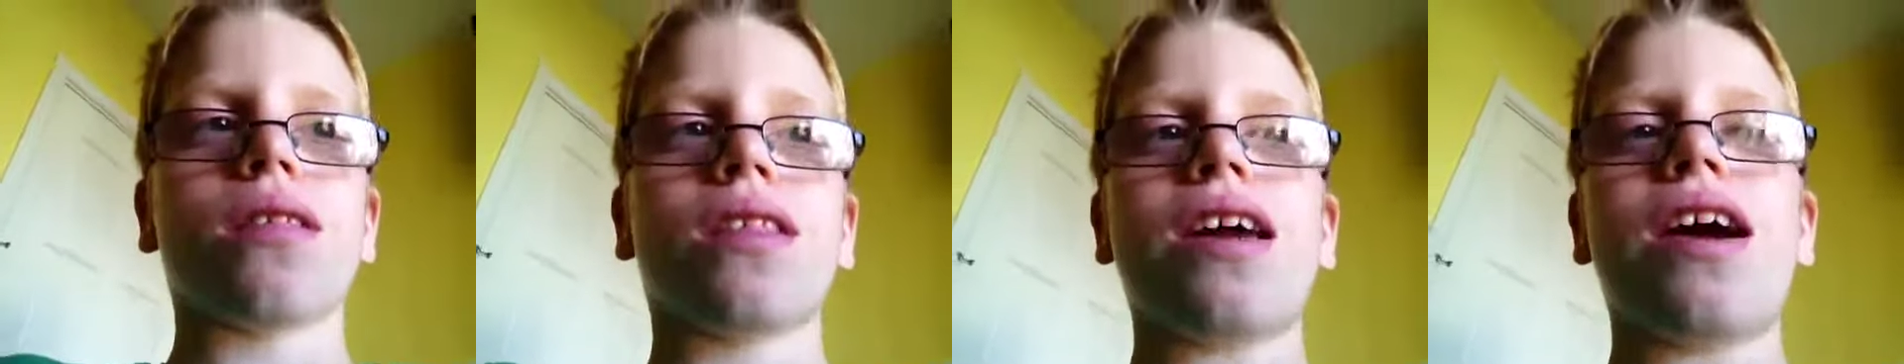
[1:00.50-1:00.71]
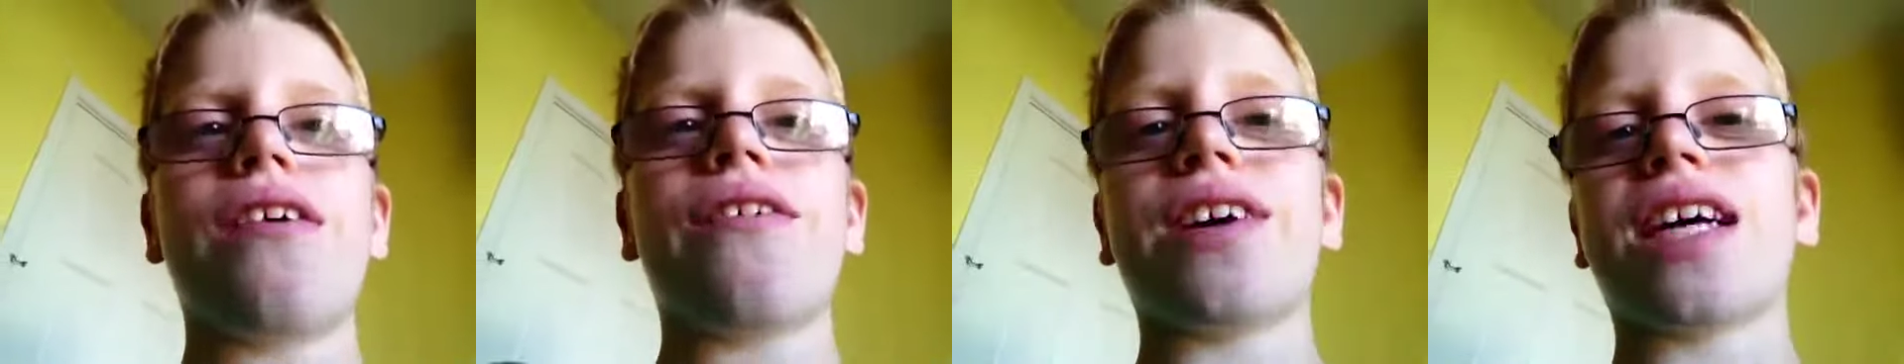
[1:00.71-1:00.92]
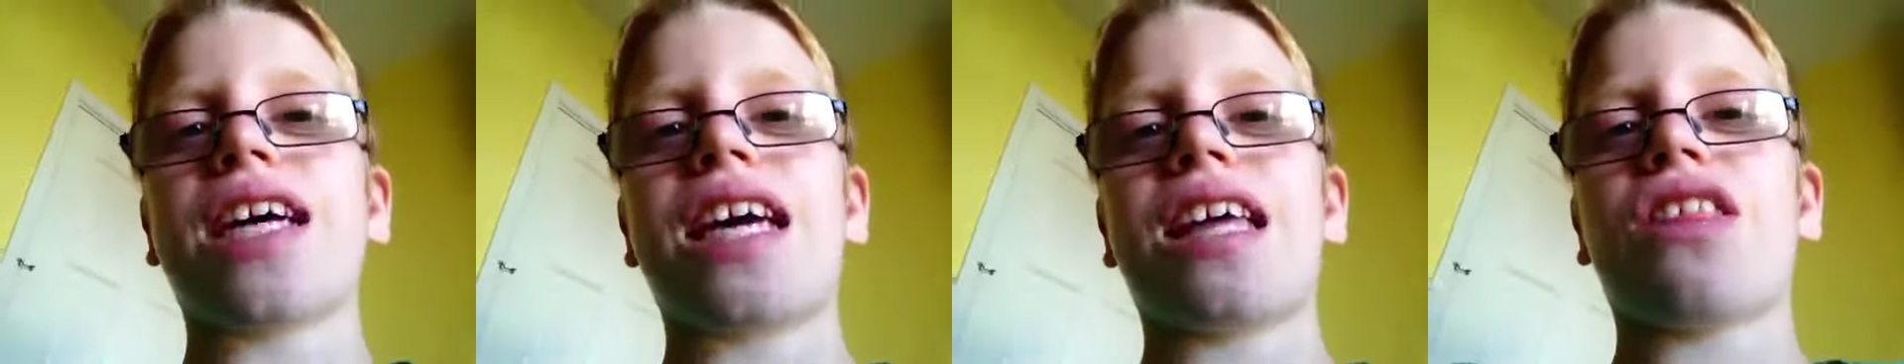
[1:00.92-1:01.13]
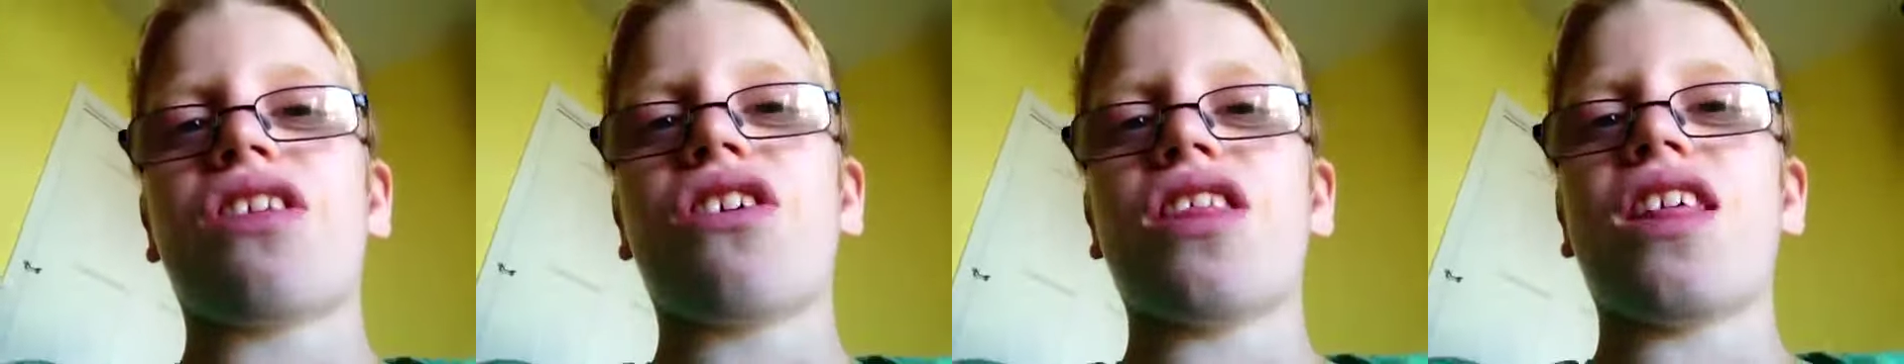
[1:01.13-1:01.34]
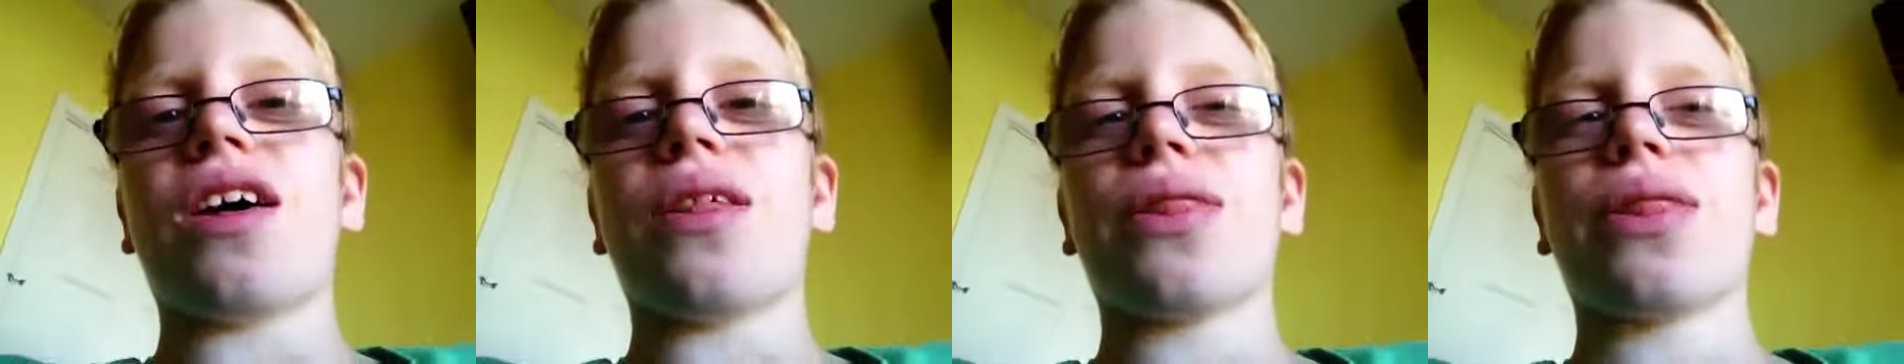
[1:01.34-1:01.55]
That'll get to
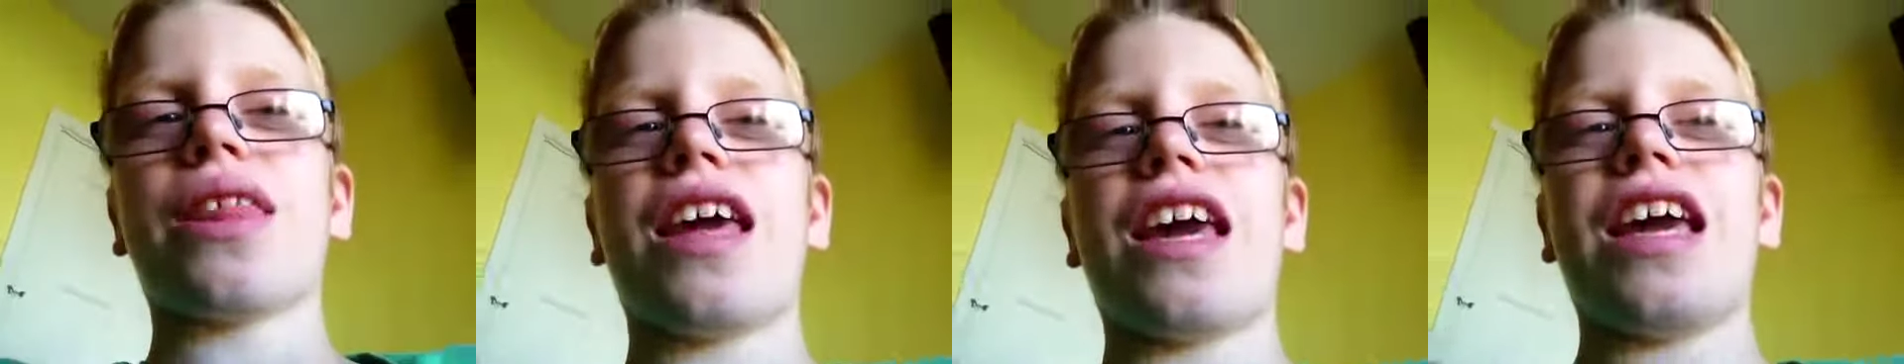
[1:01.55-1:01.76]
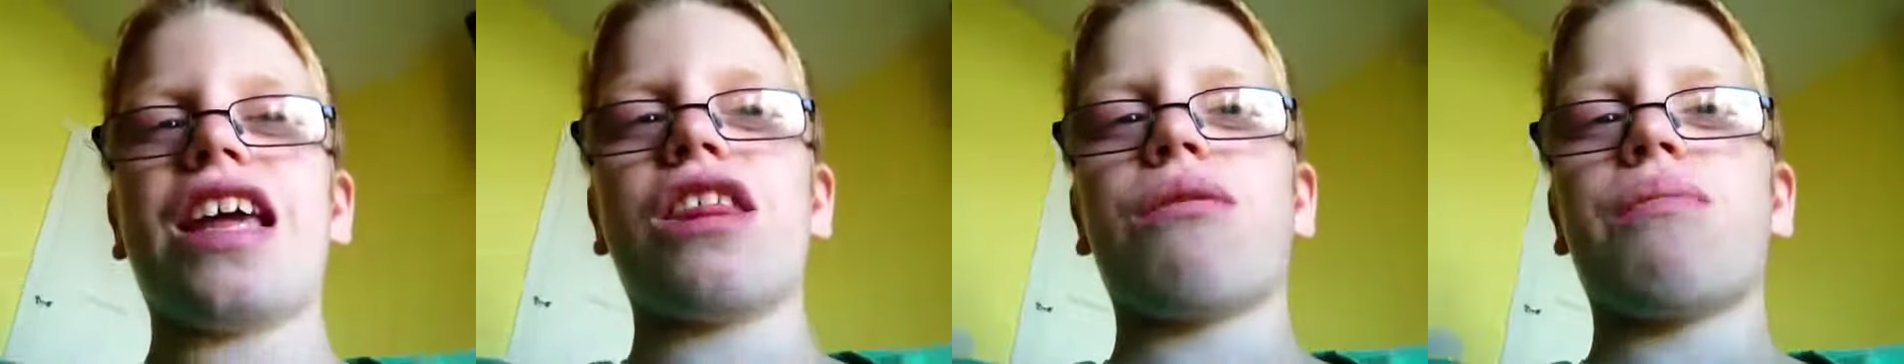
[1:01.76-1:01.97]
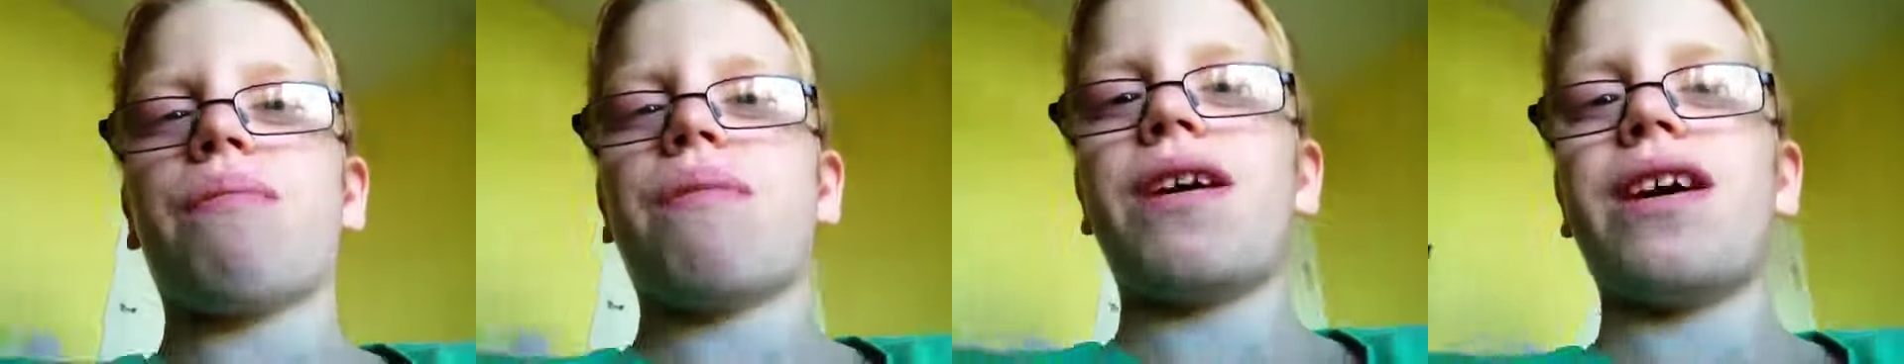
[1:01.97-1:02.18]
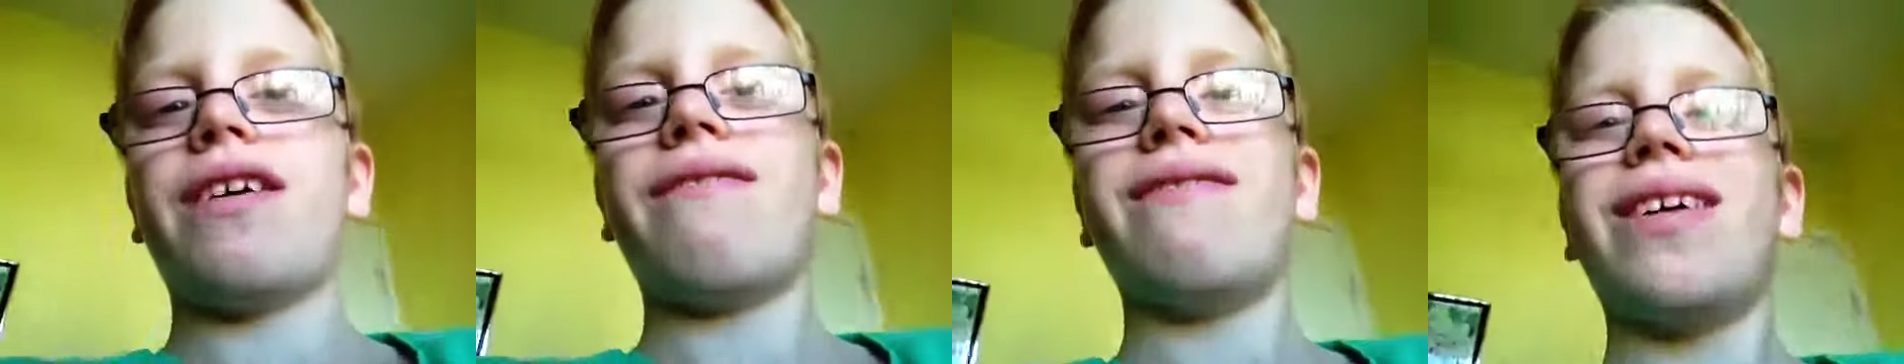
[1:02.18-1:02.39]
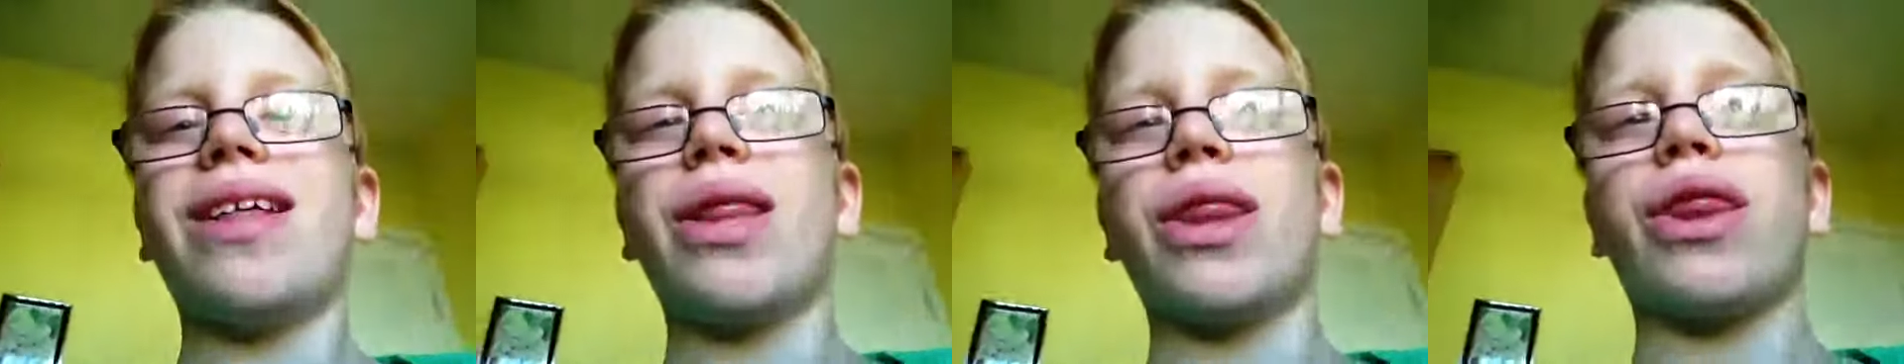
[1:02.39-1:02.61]
that stage, but
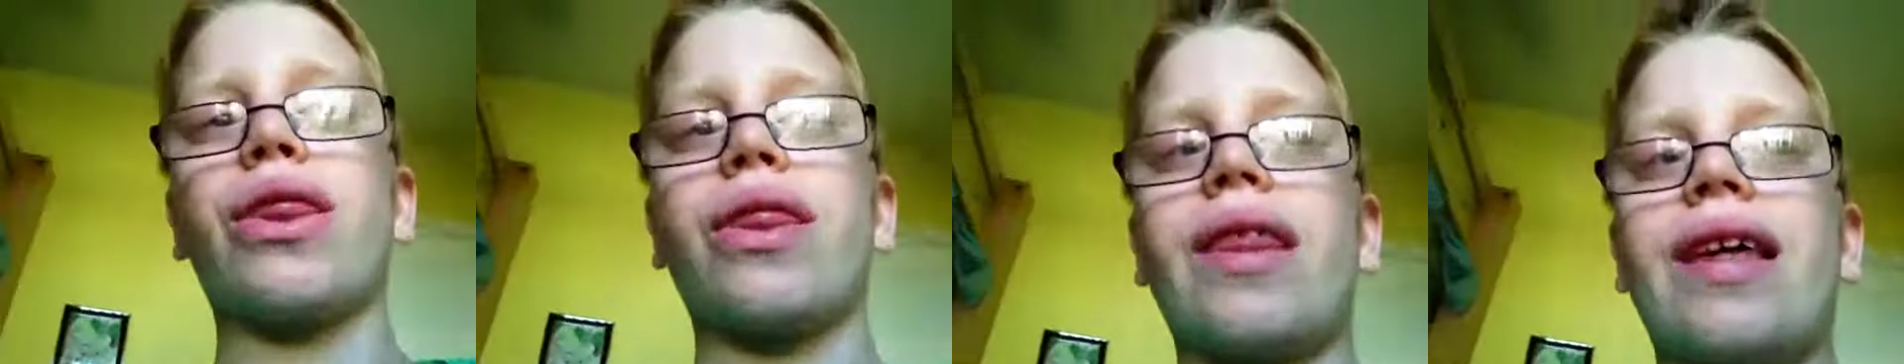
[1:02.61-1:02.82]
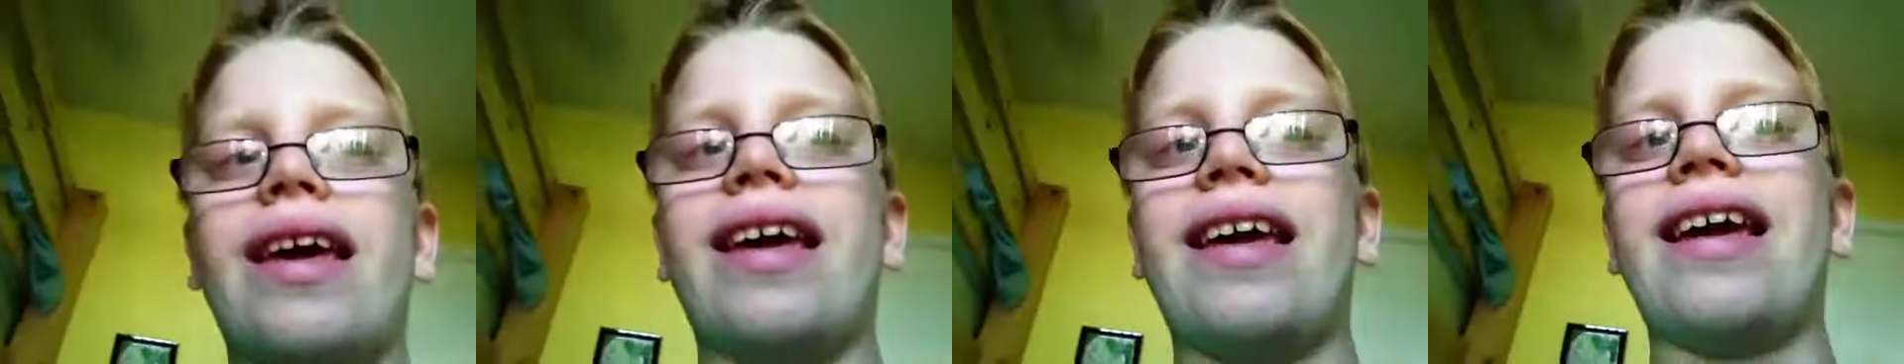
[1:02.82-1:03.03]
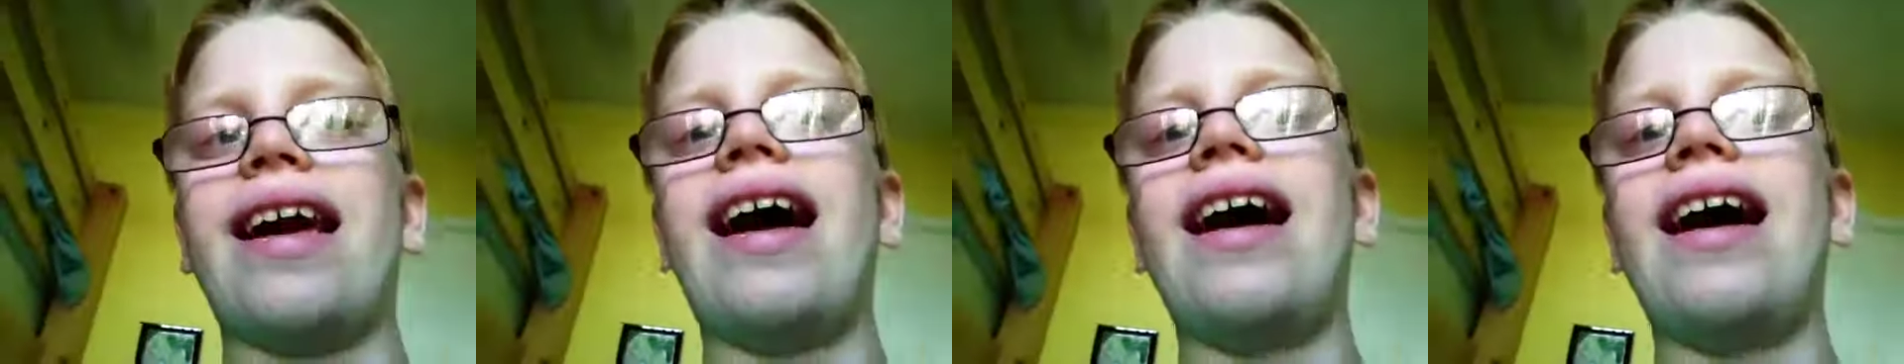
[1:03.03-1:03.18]
we'll see.